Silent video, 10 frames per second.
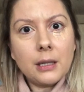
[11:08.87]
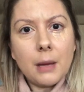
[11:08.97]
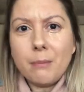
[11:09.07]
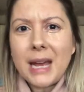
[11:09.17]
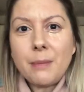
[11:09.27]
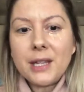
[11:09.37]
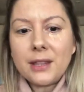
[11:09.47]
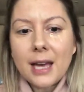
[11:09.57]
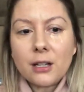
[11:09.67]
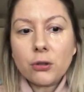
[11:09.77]
Maybe
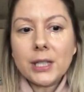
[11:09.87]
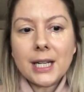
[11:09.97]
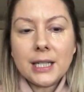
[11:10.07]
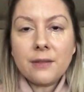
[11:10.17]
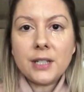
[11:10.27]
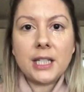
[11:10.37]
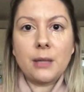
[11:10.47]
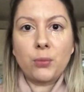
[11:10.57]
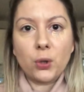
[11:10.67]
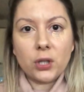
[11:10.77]
their creativity and
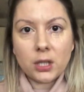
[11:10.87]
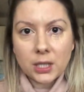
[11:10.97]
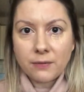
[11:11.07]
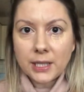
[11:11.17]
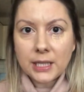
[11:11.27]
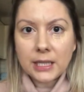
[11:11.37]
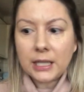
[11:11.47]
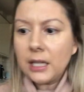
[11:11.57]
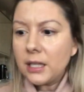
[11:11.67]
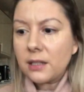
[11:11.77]
productivity
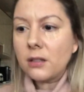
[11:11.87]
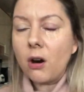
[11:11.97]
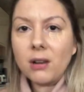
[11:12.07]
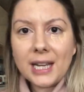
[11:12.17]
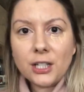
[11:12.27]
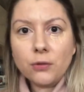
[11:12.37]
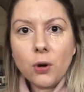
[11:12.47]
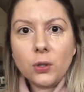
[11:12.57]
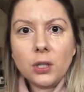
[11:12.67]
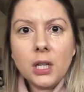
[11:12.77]
start later
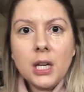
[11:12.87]
on.